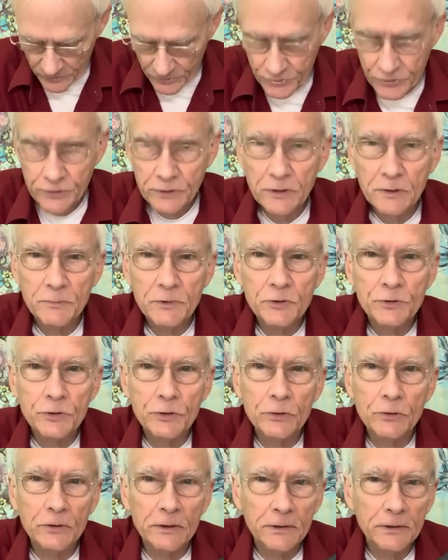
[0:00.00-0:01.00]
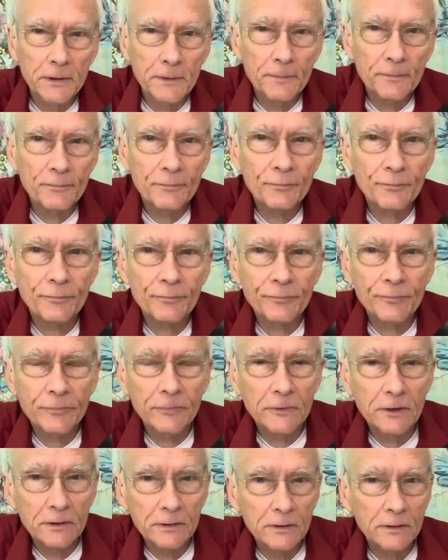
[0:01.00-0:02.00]
cinnamon to it
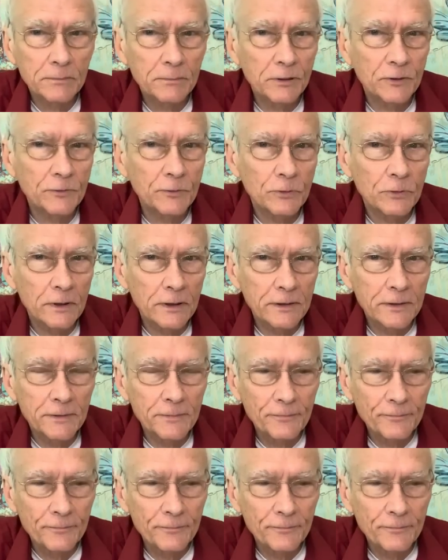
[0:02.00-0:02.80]
before I